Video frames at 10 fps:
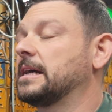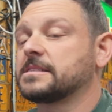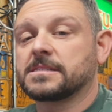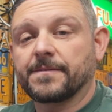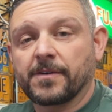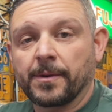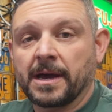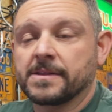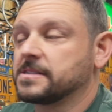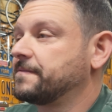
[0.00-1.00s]
Lots of stuff going
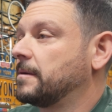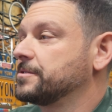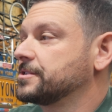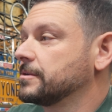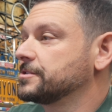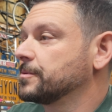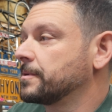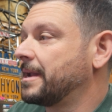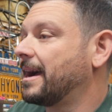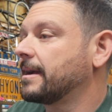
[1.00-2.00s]
on in this Ephemera store, so
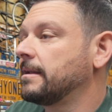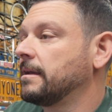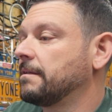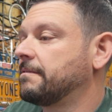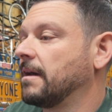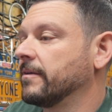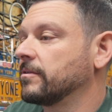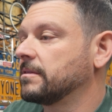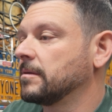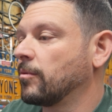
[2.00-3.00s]
we're not going to get to
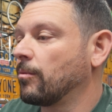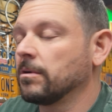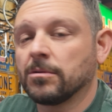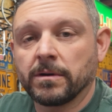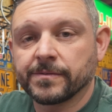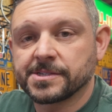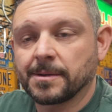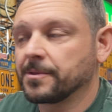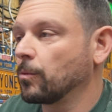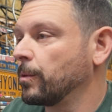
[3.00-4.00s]
everything, but we'll go over
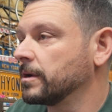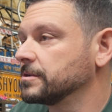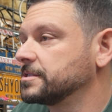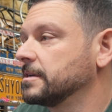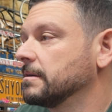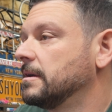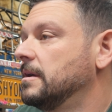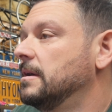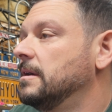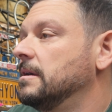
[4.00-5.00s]
some of the winners here
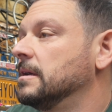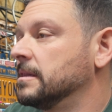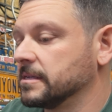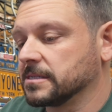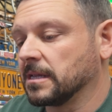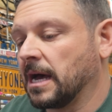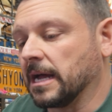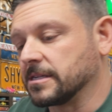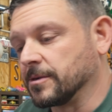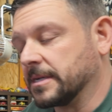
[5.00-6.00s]
in this
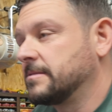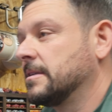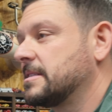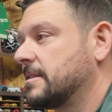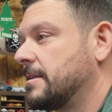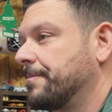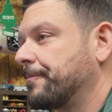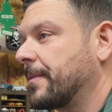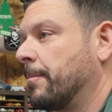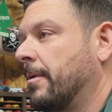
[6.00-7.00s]
lot. So I listed
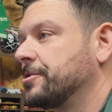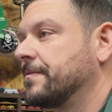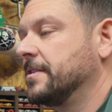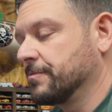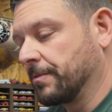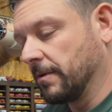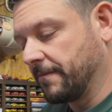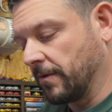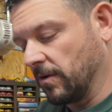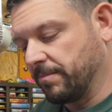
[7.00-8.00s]
a bunch of these real
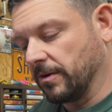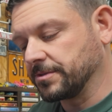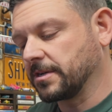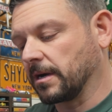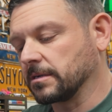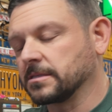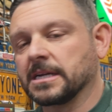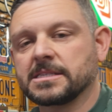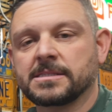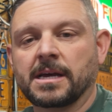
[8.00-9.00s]
photo postcards that
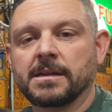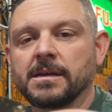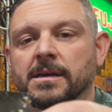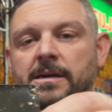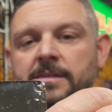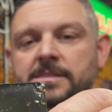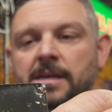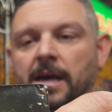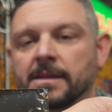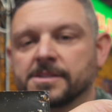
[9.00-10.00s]
I set
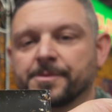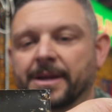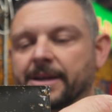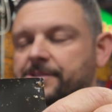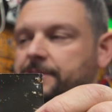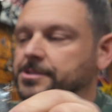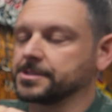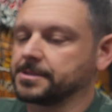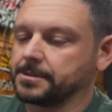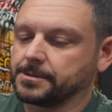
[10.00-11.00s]
aside. This one I actually
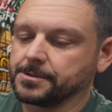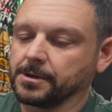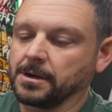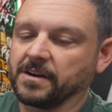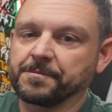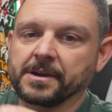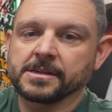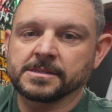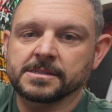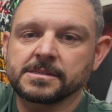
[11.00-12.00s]
just took off
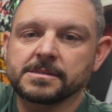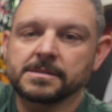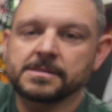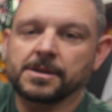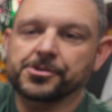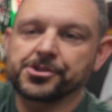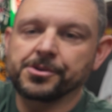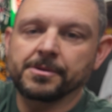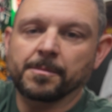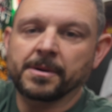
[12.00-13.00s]
because it's all
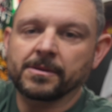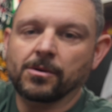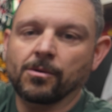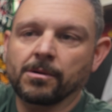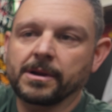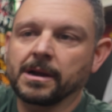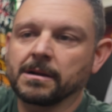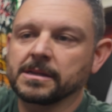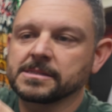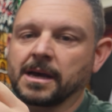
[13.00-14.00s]
chewed up on the corner
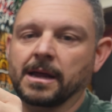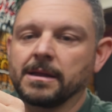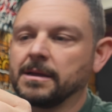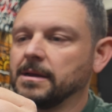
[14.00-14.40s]
here, and it's got